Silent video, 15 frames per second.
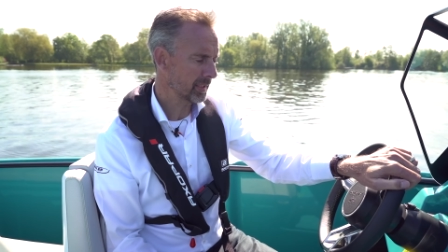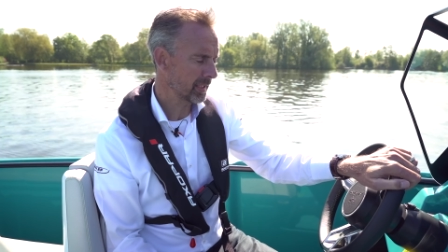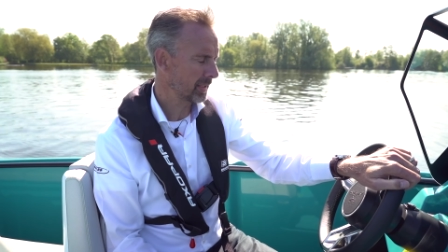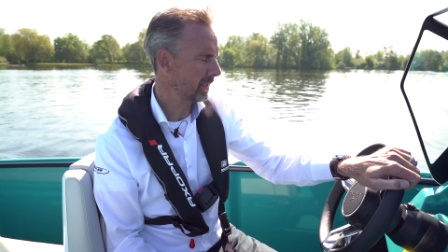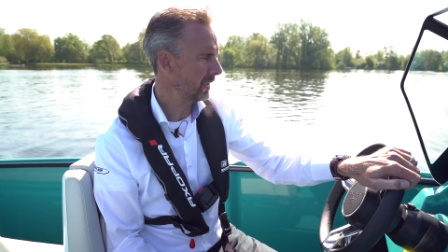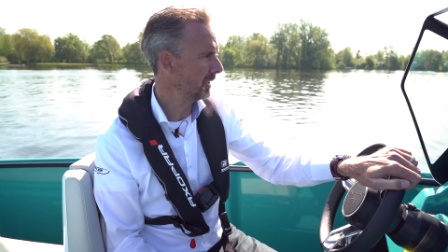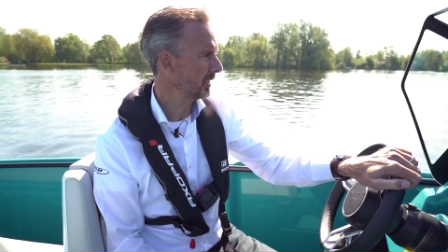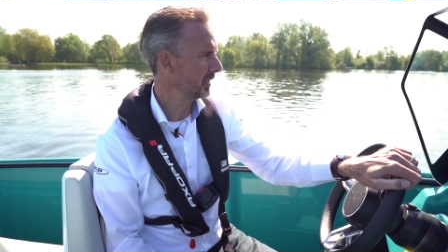I
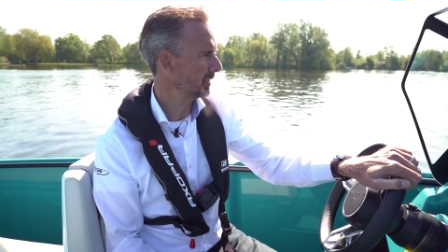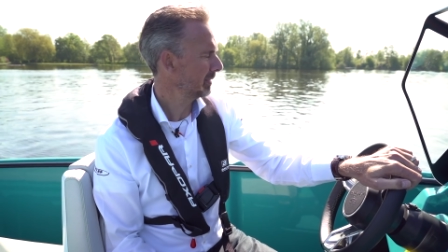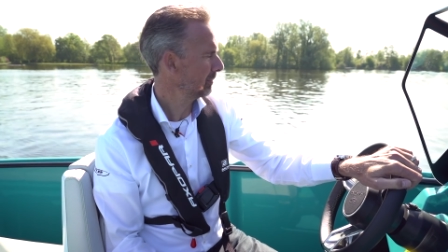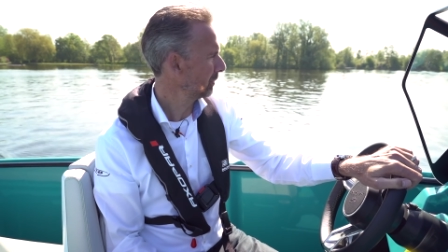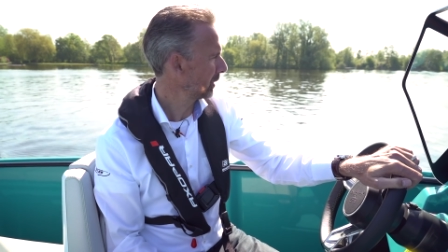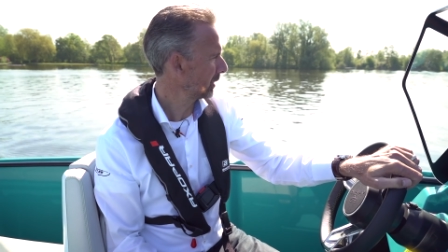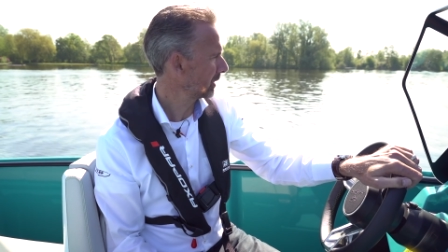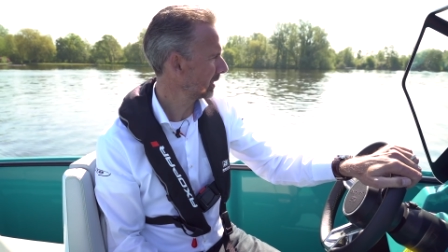think
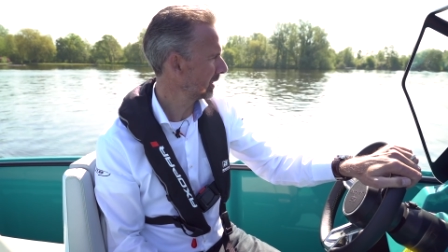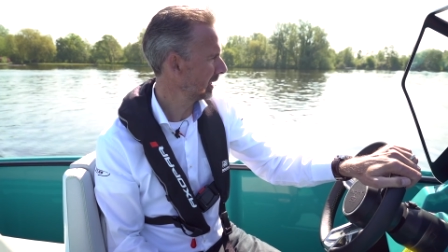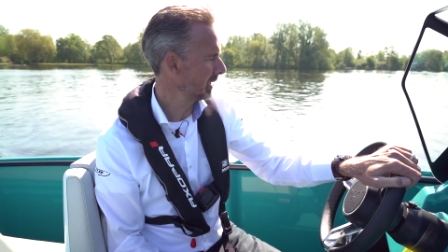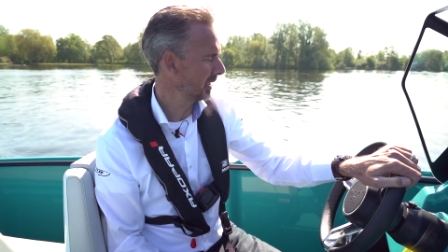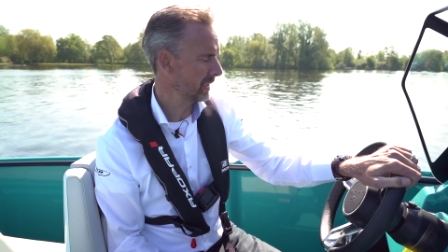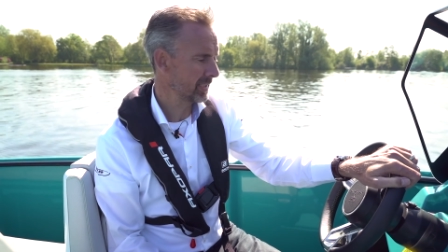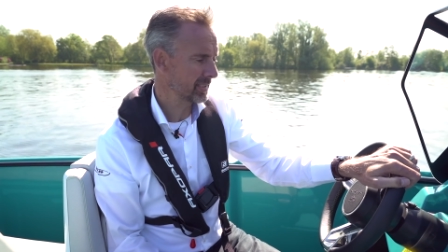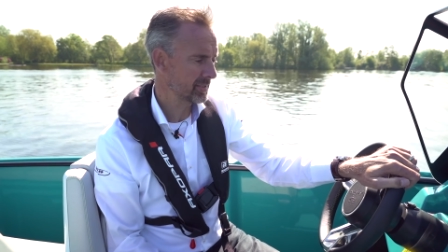Mercury
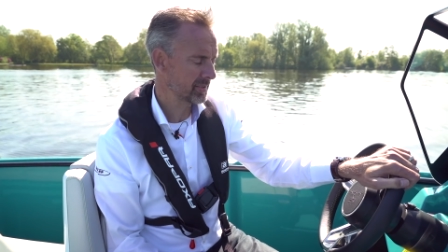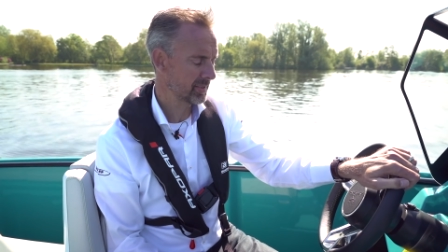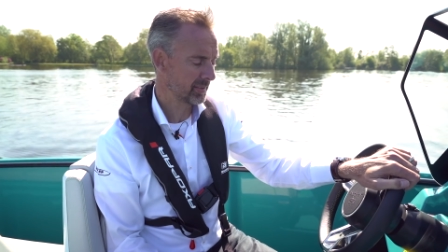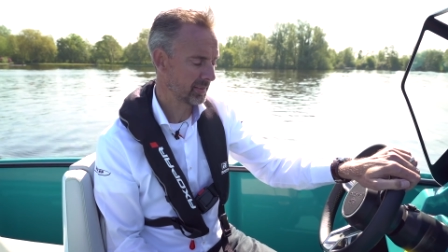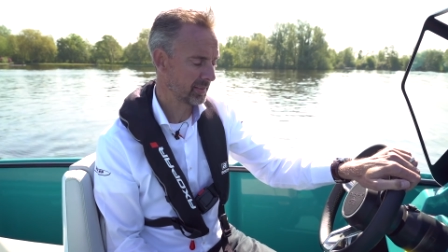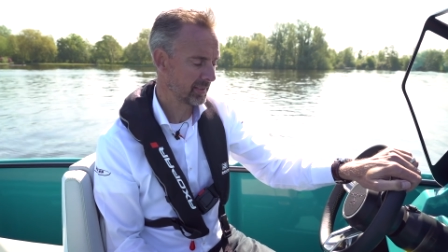has